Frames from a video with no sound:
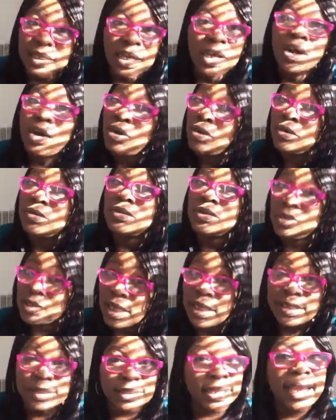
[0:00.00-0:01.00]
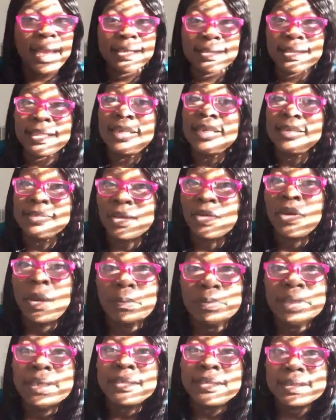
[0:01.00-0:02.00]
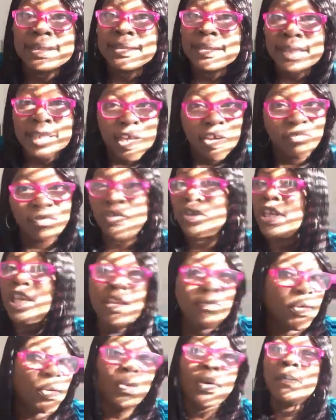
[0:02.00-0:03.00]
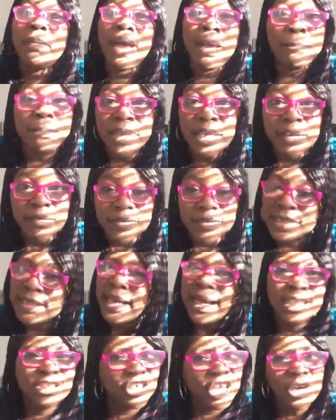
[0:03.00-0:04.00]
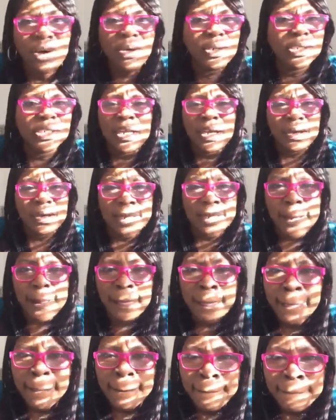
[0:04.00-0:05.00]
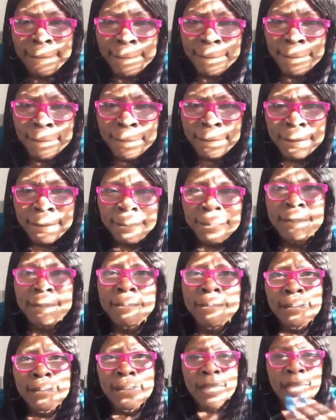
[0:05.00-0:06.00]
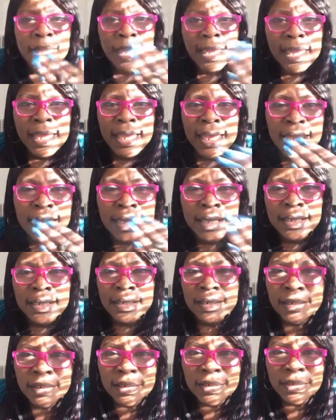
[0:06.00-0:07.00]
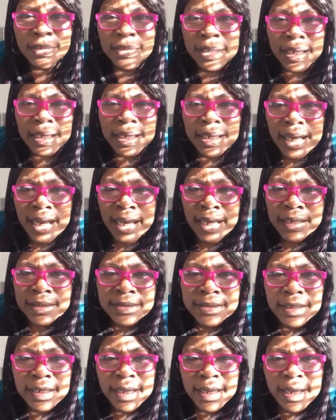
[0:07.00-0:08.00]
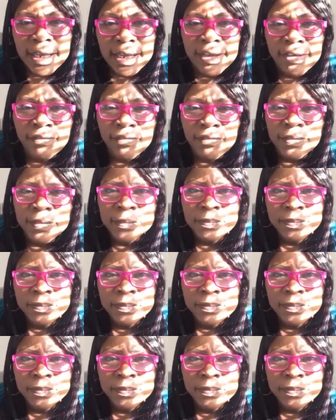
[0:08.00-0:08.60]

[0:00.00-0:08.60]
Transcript: Nicole attacks things on a business level, even with my beefs. And I told y'all that. Hey, okay, God is alive.